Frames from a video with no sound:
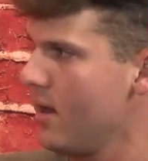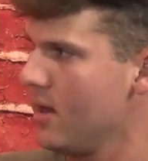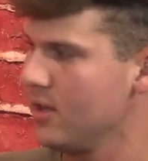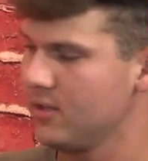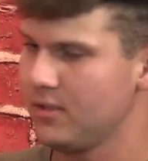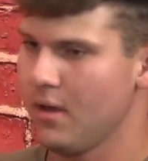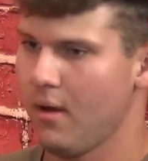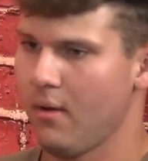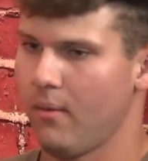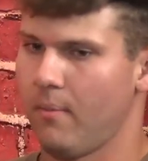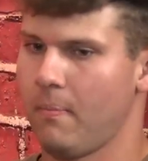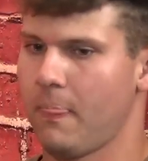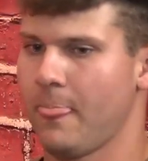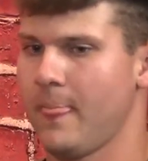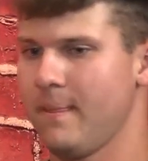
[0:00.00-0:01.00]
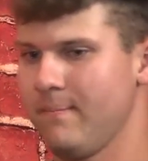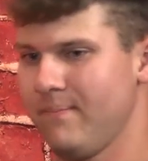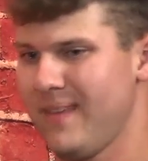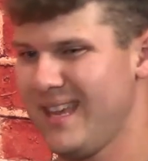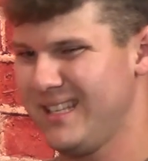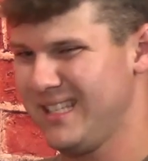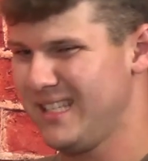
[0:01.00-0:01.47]
So
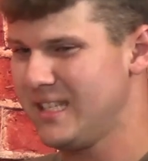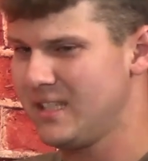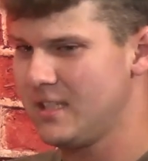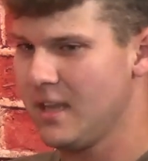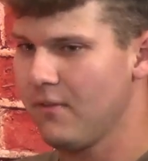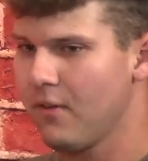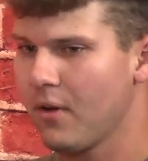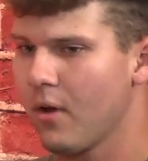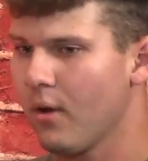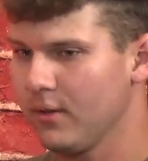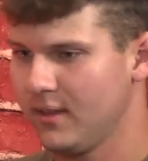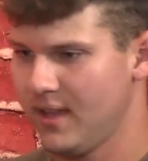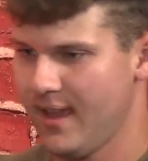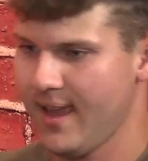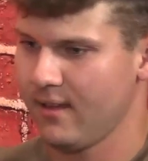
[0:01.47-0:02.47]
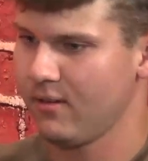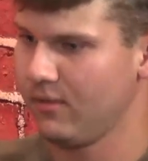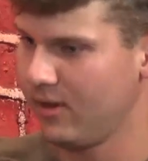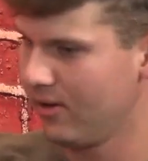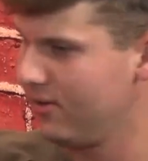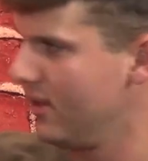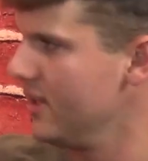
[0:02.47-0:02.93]
it's difficult to handle
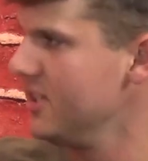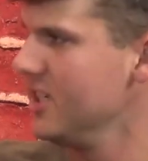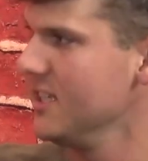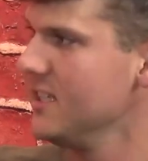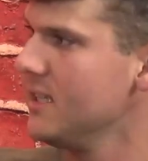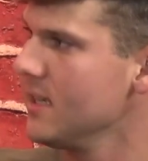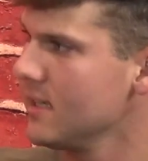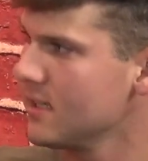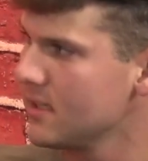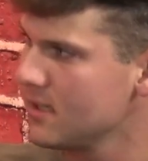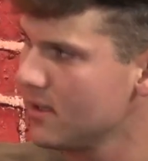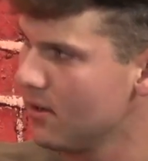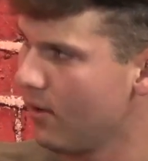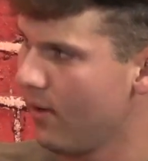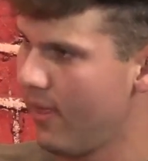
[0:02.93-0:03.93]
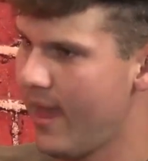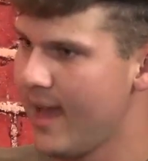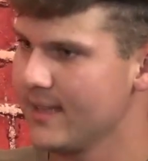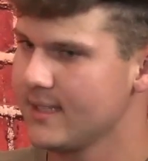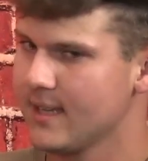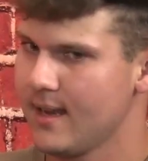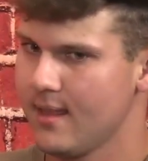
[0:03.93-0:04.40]
your own logistics on that
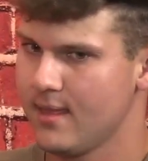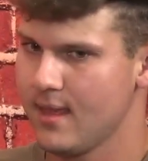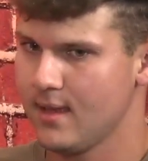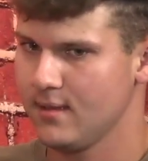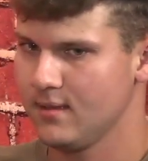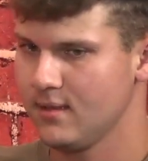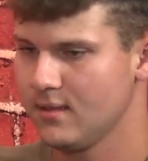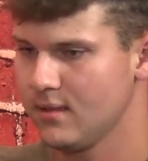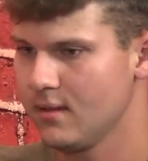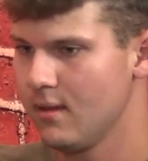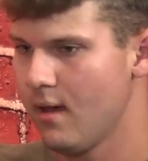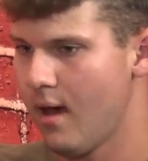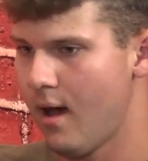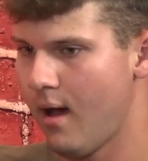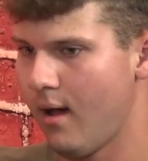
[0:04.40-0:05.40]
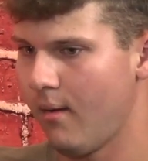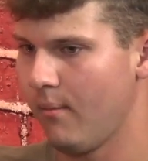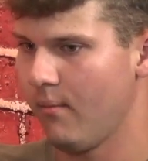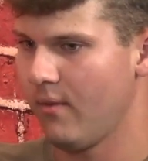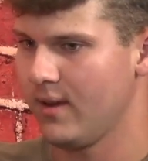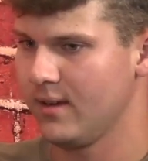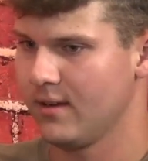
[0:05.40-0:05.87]
side of things.
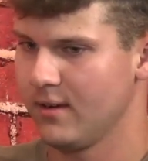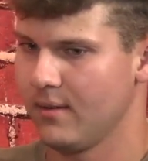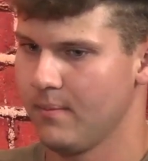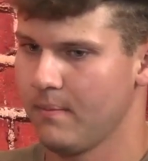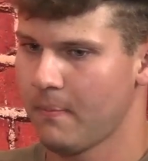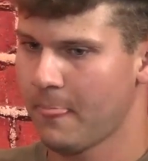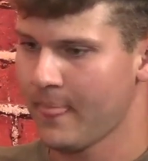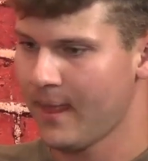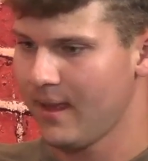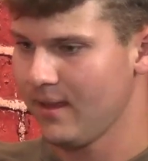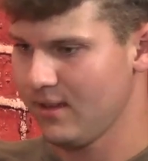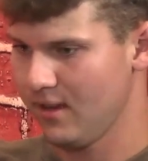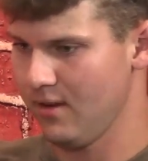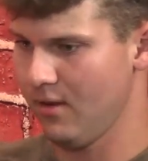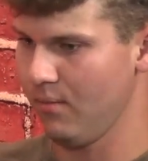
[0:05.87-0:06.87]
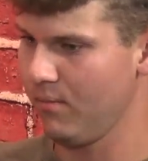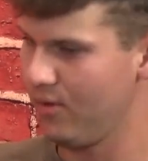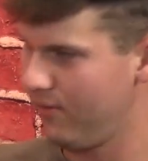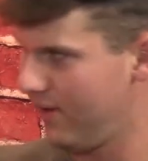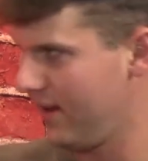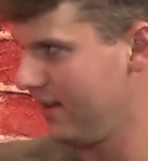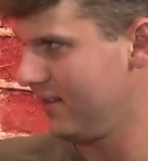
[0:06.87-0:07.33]
When you're,
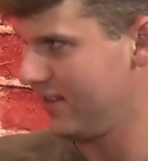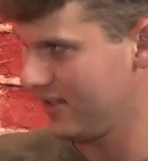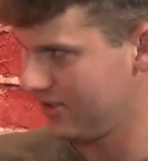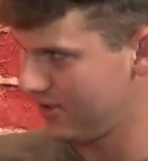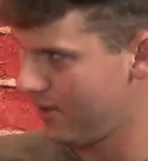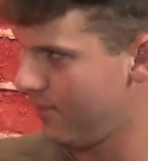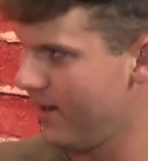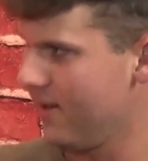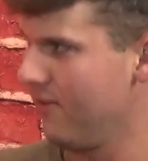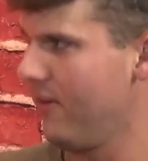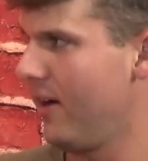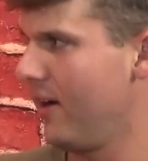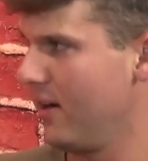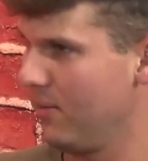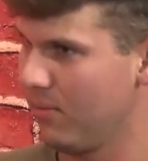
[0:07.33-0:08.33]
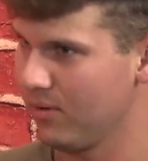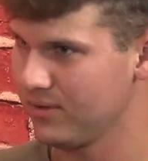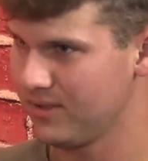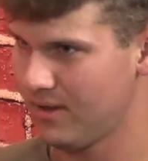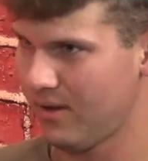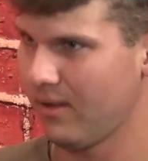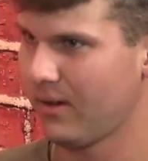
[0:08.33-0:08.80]
moving, there's so many variables
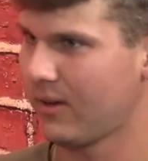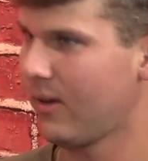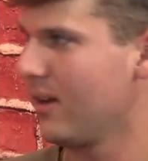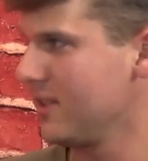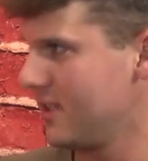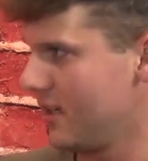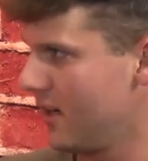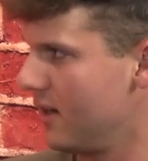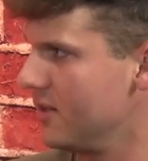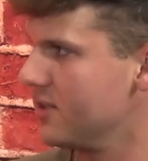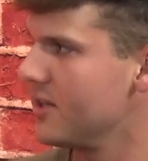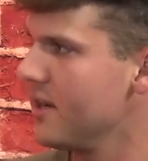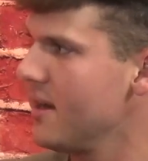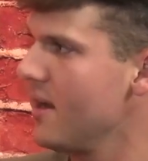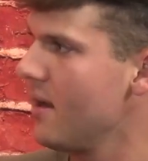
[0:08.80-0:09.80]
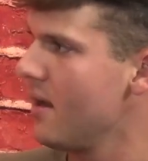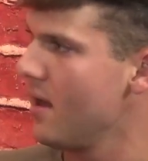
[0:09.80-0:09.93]
all across the country.